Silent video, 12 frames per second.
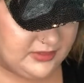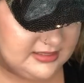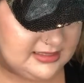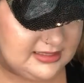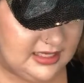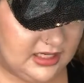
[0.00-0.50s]
It
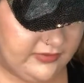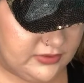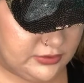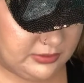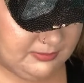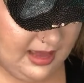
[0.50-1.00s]
says
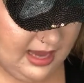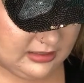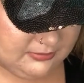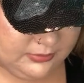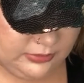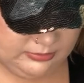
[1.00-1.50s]
individually
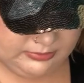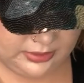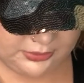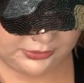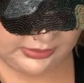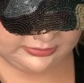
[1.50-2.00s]
packed beauty
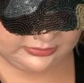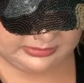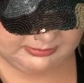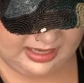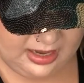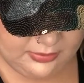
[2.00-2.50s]
blotter
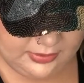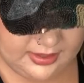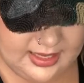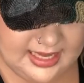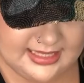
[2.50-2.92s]
translucent powder.